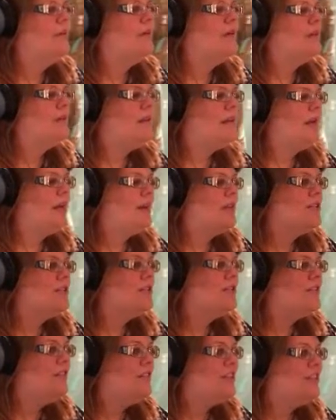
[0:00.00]
I,
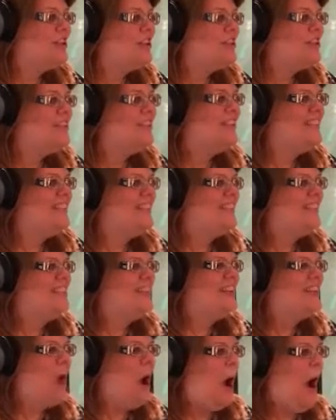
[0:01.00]
actually feel nauseous.
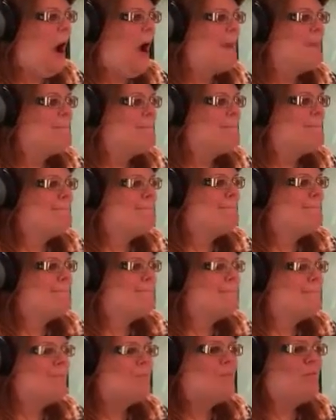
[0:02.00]

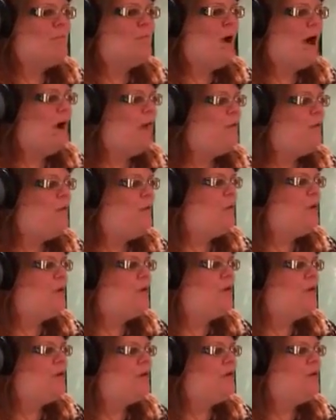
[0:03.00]
So each
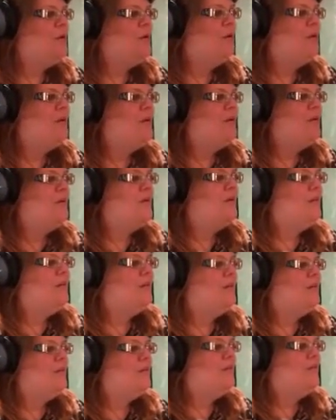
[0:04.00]
each piece of the
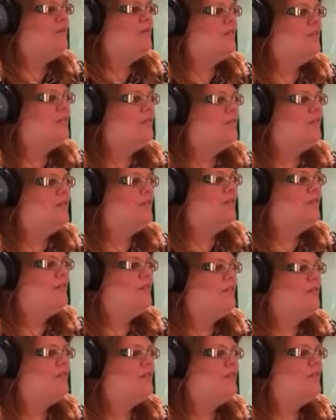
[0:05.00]
puzzle is playing
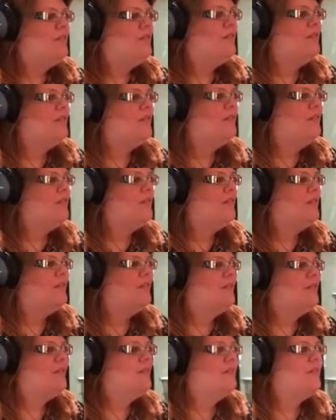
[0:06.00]
into your
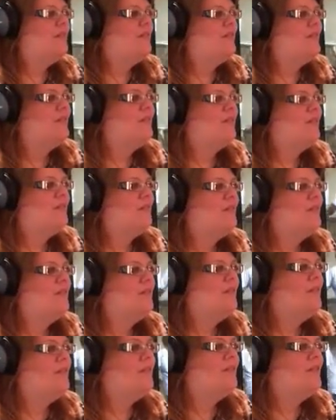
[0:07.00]
symptom
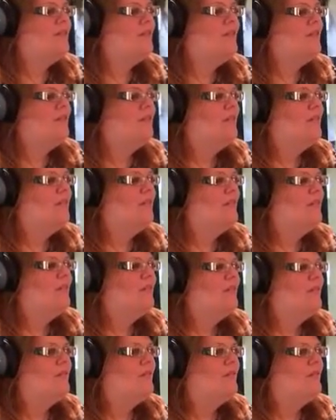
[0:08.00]
changes because
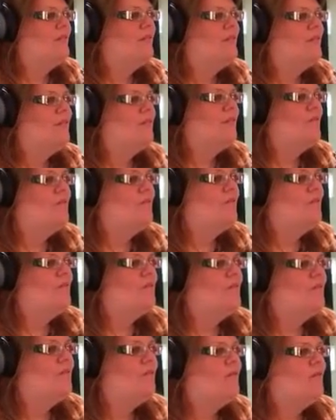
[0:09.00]
if you
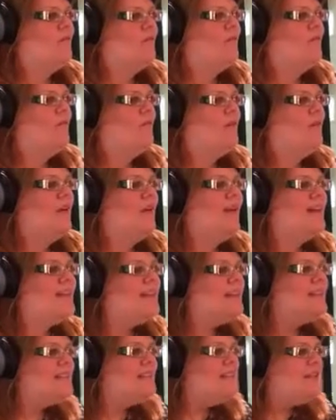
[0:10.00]

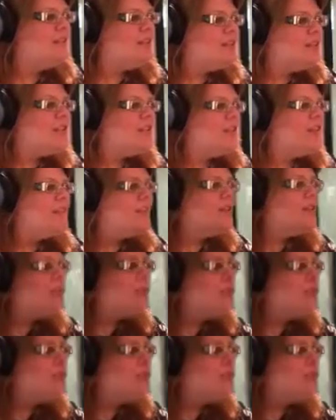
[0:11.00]
close, it doesn't even um, look like the